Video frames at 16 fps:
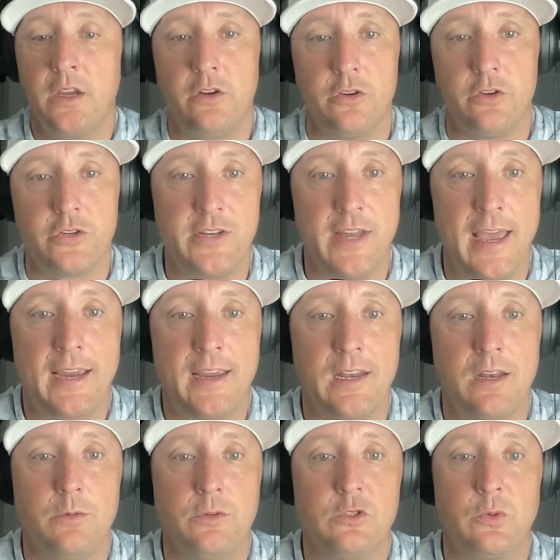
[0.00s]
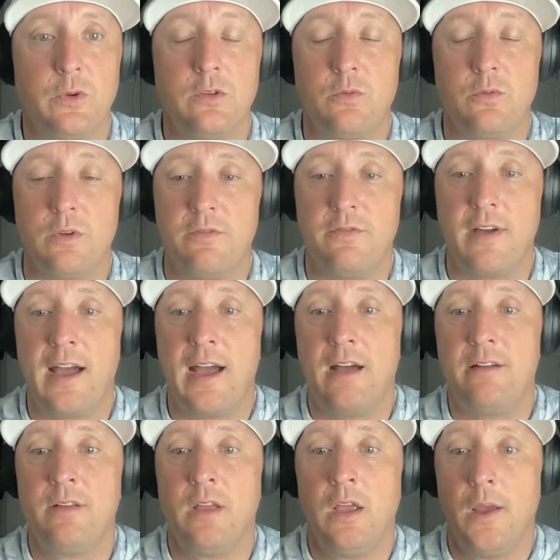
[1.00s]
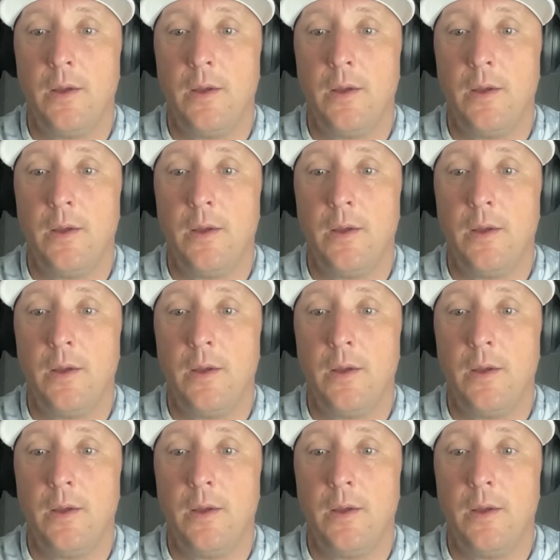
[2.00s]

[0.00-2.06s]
You're stacking it with 2025.